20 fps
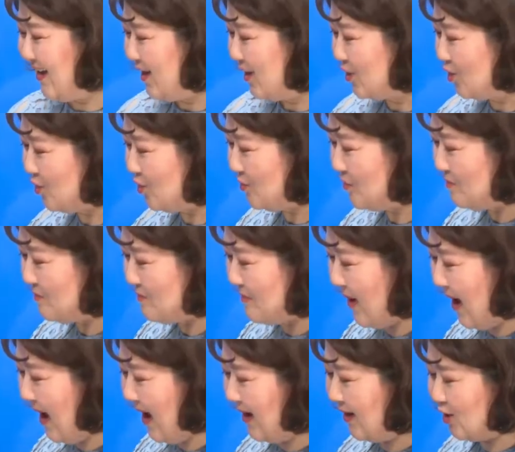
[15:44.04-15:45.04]
To
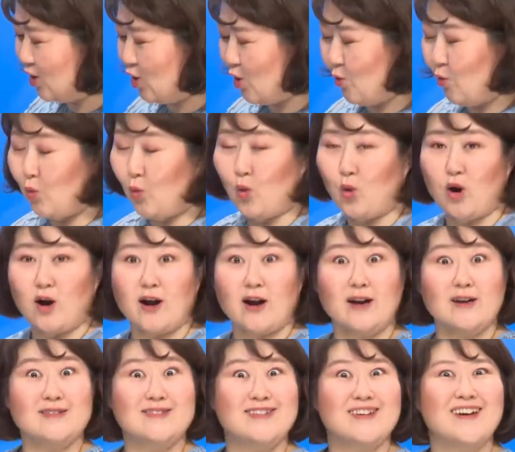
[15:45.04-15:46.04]
make the
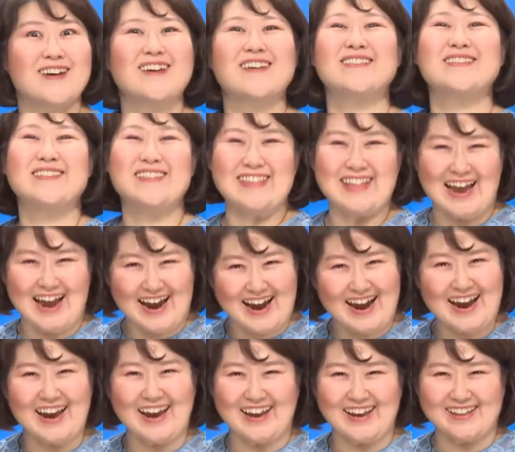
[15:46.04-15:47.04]
word
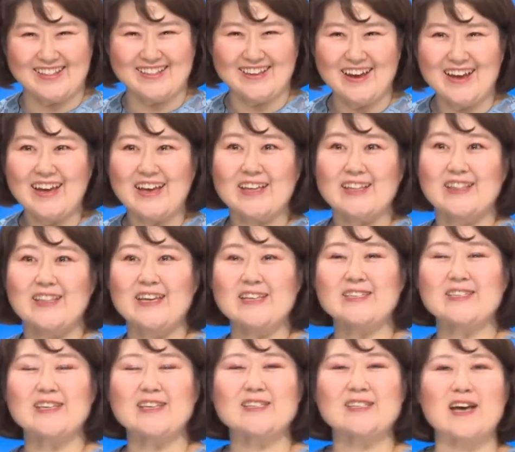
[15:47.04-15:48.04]
nine.
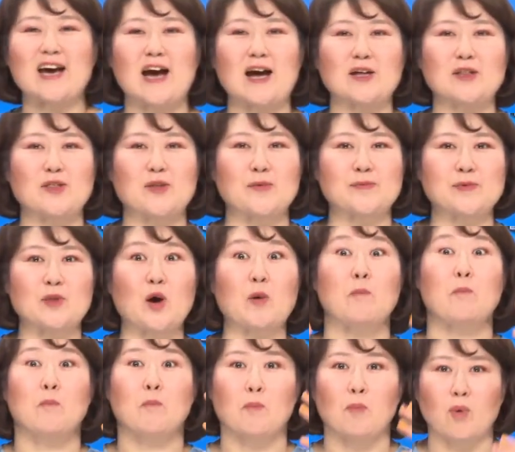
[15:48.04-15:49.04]
This is kind of the
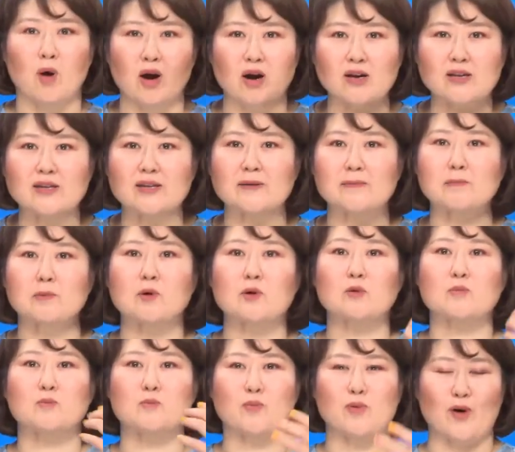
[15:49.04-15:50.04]

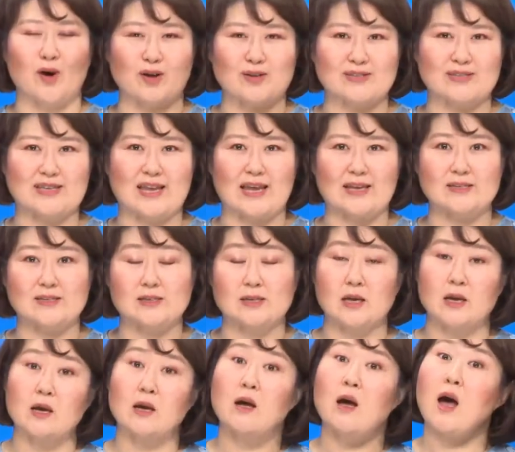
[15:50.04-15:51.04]
multiple process
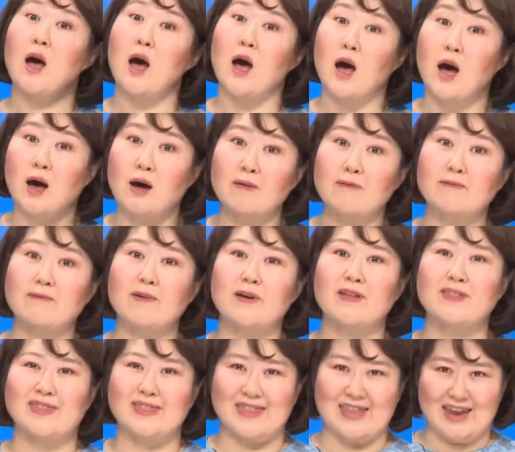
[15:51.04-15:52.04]
of
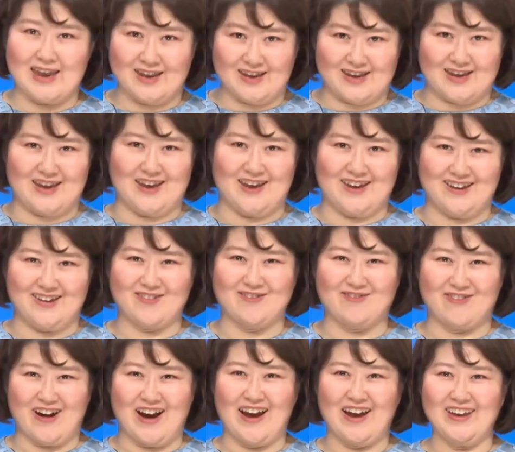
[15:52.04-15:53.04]
thinking,
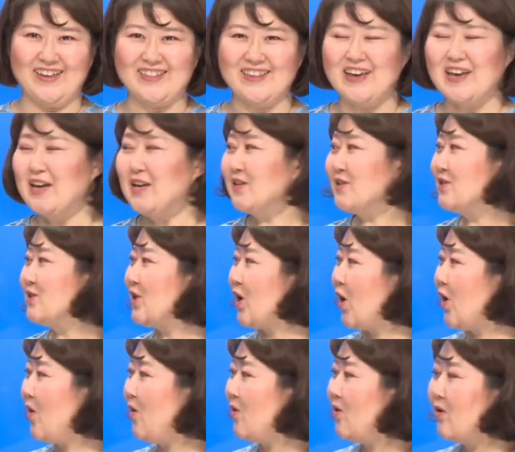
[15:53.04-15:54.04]
right?
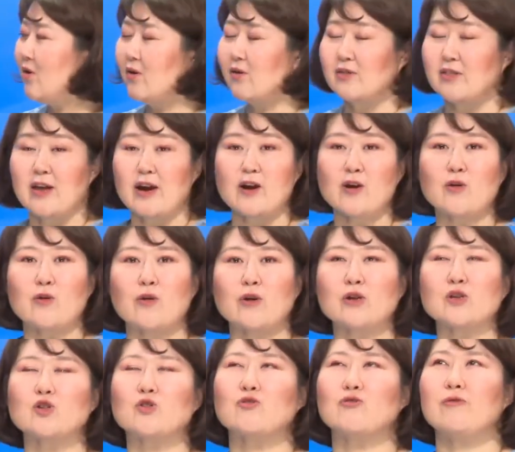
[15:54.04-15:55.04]
So they're
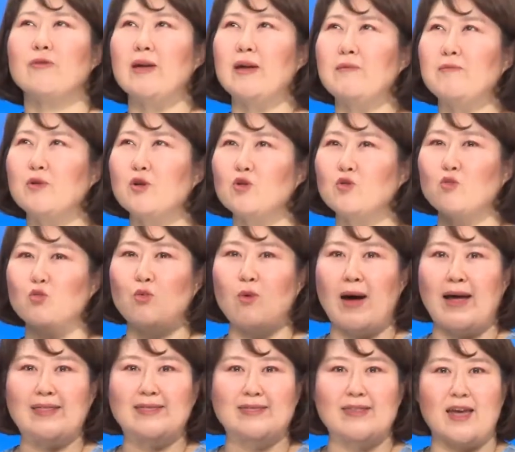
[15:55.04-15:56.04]
going to review
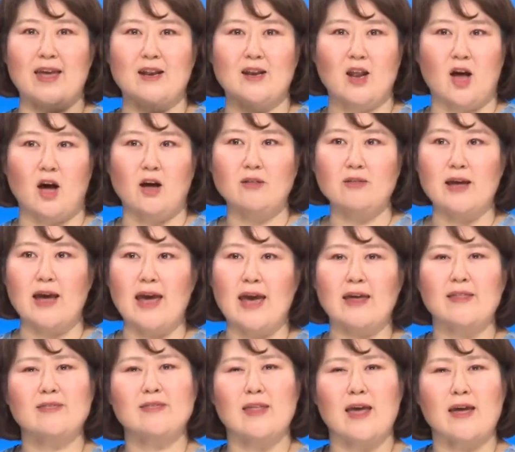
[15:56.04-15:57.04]
what they learn,
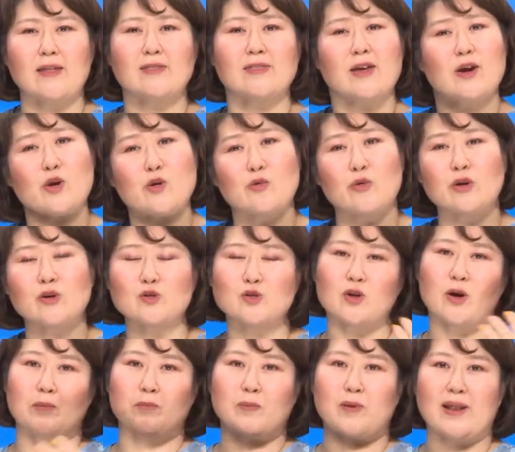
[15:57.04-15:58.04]
and then they're going
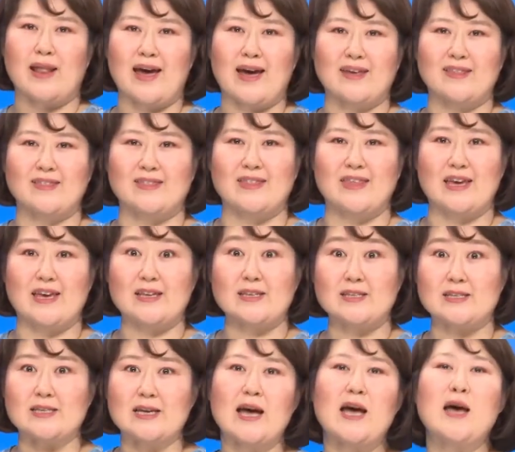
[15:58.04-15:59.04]
to apply this